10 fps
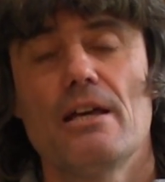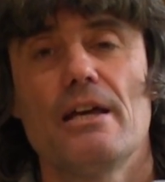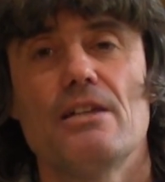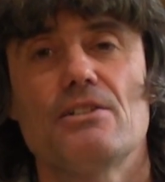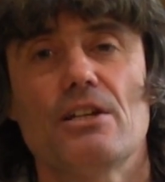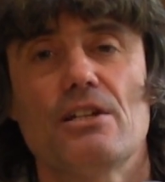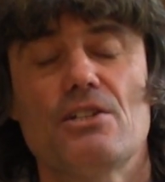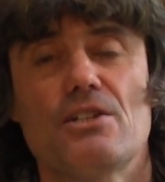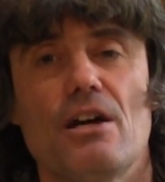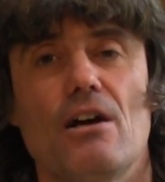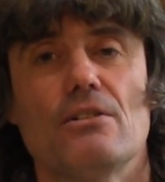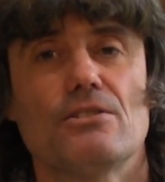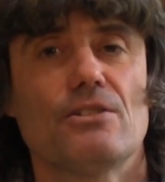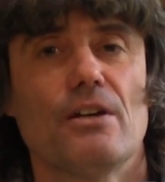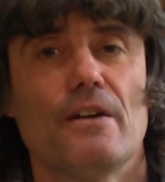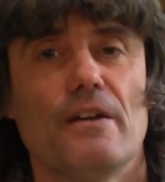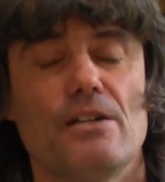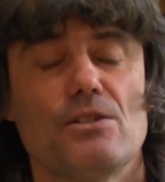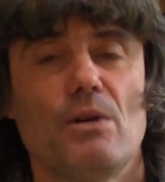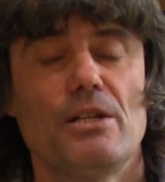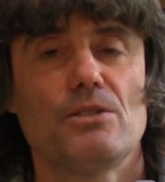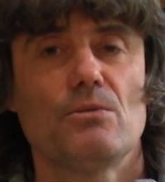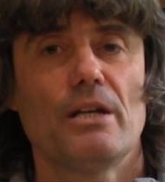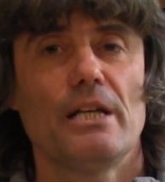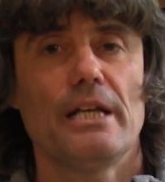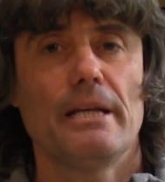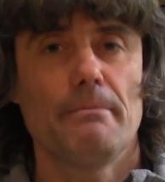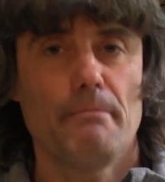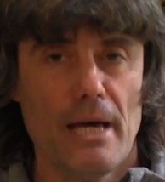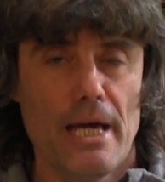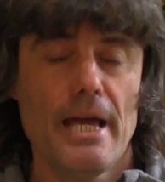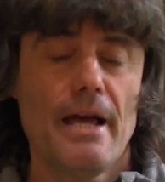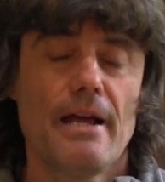It's going to start in 2020 in May,